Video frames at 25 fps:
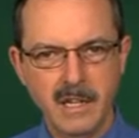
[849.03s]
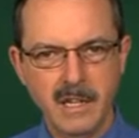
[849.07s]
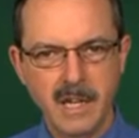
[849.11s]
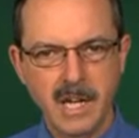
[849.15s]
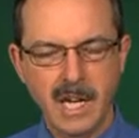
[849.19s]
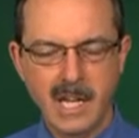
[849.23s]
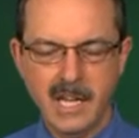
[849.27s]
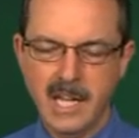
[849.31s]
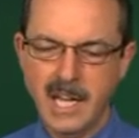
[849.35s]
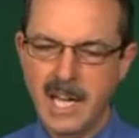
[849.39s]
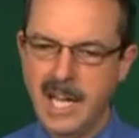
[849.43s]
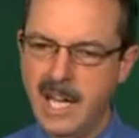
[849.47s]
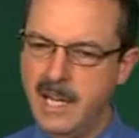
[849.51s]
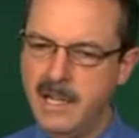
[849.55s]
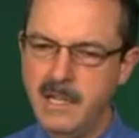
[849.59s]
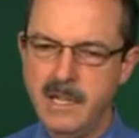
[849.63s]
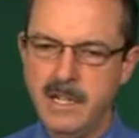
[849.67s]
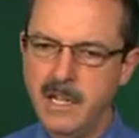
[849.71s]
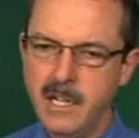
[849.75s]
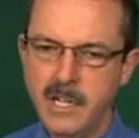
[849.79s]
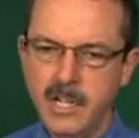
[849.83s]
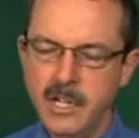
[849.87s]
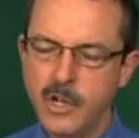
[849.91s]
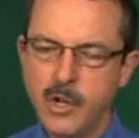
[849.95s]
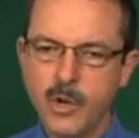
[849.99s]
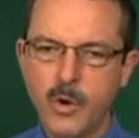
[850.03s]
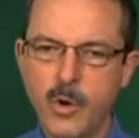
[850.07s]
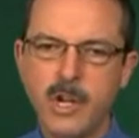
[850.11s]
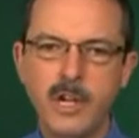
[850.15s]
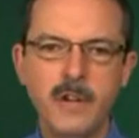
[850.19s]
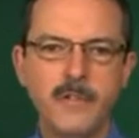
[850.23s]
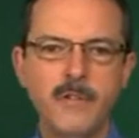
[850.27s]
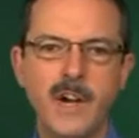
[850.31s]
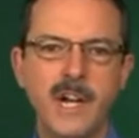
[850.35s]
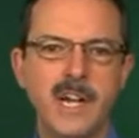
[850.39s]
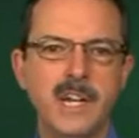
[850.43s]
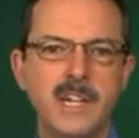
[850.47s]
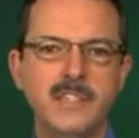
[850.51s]
Again, you're going to
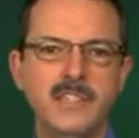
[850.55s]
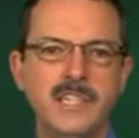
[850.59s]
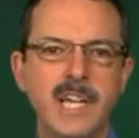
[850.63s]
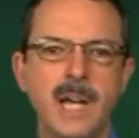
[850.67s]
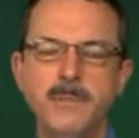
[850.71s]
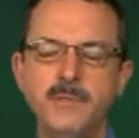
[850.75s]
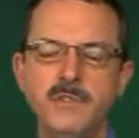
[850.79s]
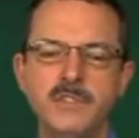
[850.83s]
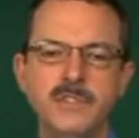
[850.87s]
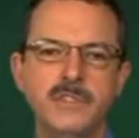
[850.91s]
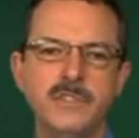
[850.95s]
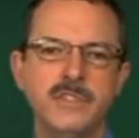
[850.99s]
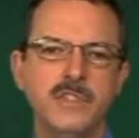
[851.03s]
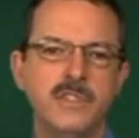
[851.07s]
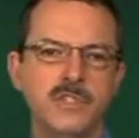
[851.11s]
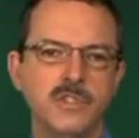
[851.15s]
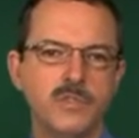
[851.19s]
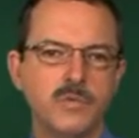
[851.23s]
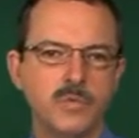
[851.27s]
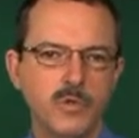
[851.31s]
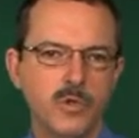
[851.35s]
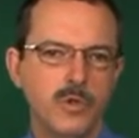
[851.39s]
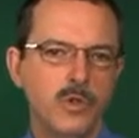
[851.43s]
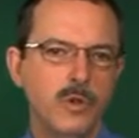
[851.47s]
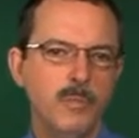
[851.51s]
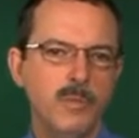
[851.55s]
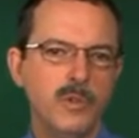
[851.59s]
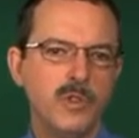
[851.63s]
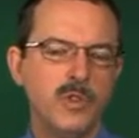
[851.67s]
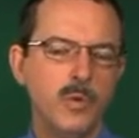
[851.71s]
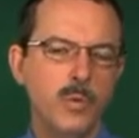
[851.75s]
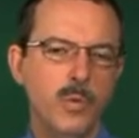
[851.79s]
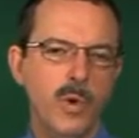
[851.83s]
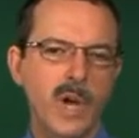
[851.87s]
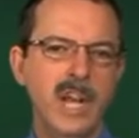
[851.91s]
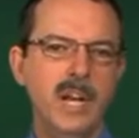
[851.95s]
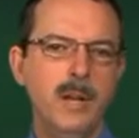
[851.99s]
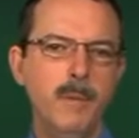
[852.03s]
find exceptions to this rule, but the
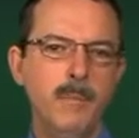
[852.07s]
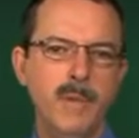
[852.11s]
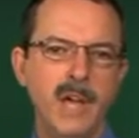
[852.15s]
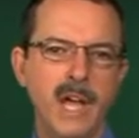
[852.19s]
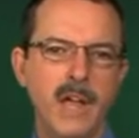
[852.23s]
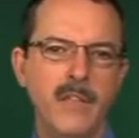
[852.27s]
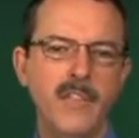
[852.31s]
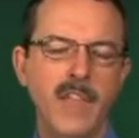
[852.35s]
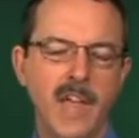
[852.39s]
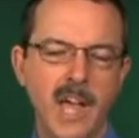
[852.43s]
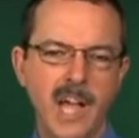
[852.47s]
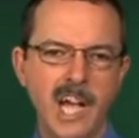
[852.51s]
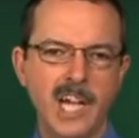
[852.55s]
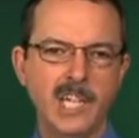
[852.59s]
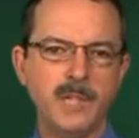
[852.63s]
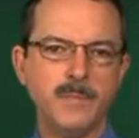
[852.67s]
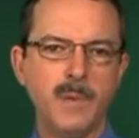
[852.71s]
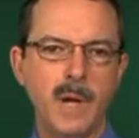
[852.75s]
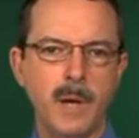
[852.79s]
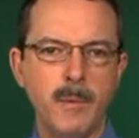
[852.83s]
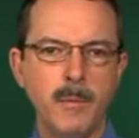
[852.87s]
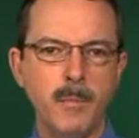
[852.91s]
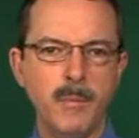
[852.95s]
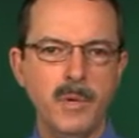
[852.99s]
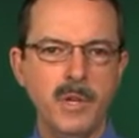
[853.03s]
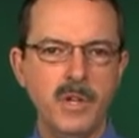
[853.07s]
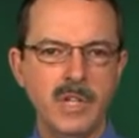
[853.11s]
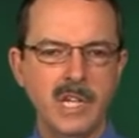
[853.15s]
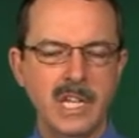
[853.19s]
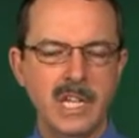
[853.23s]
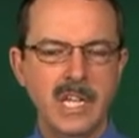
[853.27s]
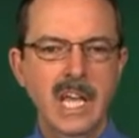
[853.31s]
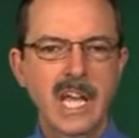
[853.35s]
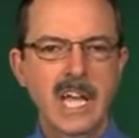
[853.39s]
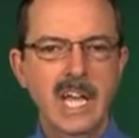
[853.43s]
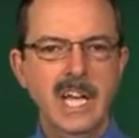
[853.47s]
way to bet, the highest probability,